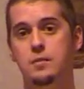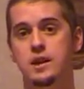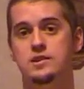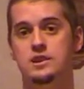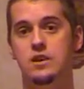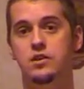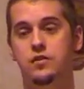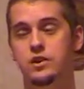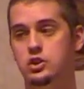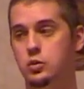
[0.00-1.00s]
made a safety
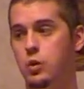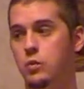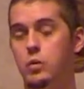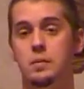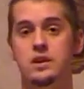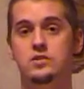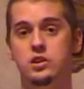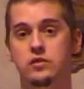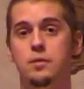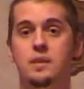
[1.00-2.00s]
feature one where
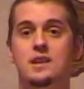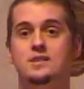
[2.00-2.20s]
basically from the